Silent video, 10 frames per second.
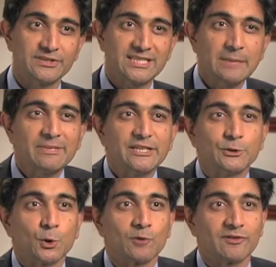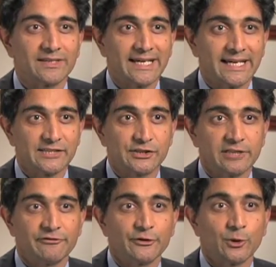tipping you over the edge
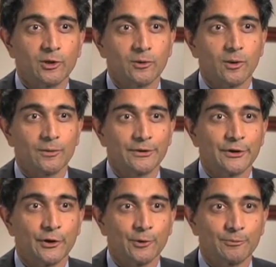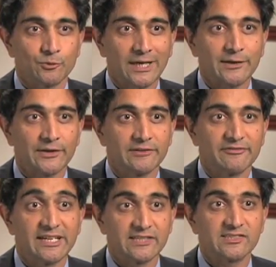if you are, you know, right on the
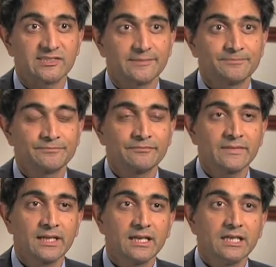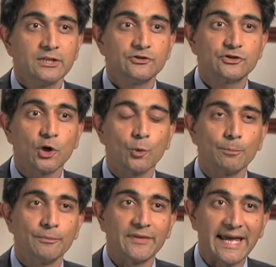fence.
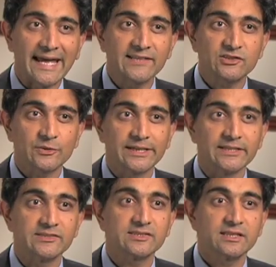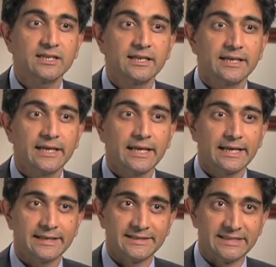So the answer is,
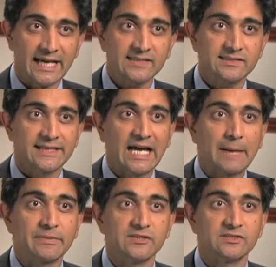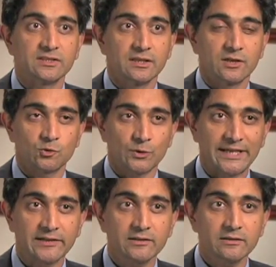yes, it happens
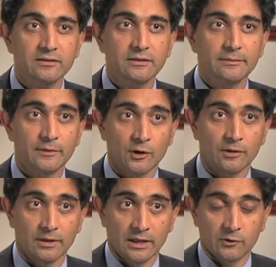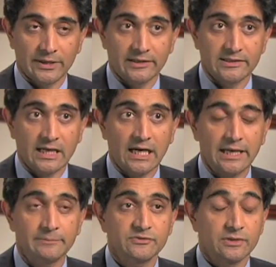greater or a greater
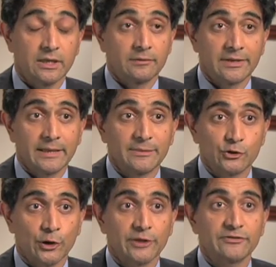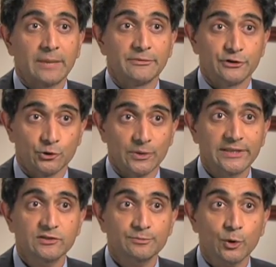majority of time
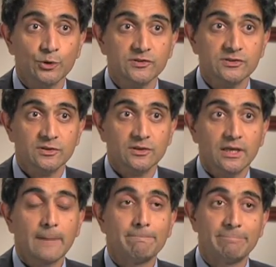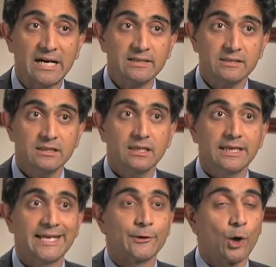during sports, but
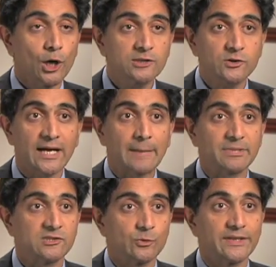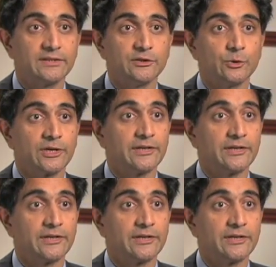it also happens when you are